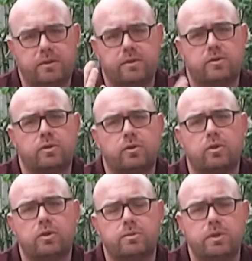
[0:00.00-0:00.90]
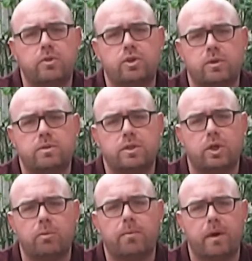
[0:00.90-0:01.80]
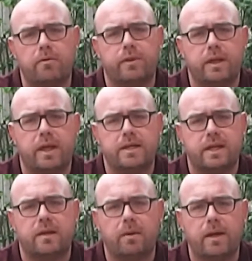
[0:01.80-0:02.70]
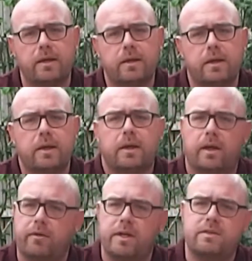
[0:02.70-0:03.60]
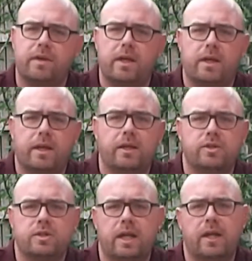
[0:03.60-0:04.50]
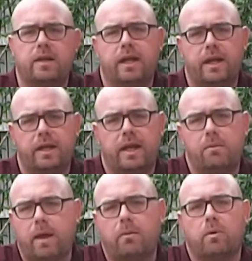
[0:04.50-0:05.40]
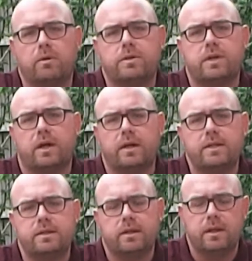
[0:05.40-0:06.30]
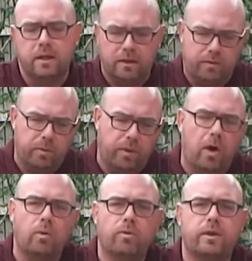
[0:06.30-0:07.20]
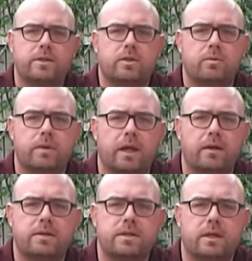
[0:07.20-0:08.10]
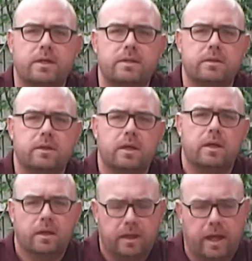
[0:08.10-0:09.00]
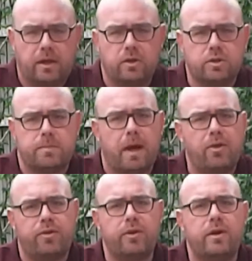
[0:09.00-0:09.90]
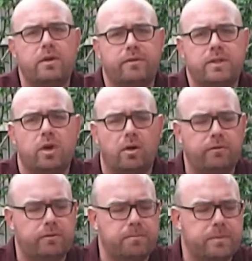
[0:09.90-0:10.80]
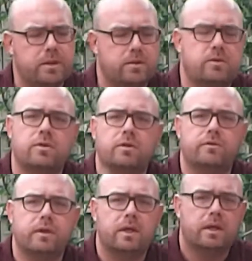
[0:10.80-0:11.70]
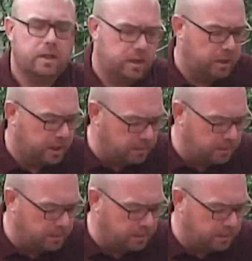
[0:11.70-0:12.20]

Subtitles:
sort of cause some new shoots to come up over the years anyway. And the rest of it you can then just let it keep that one size. If you want the whole thing to come down in size, again, cut about a third of it off. So sort of, you can keep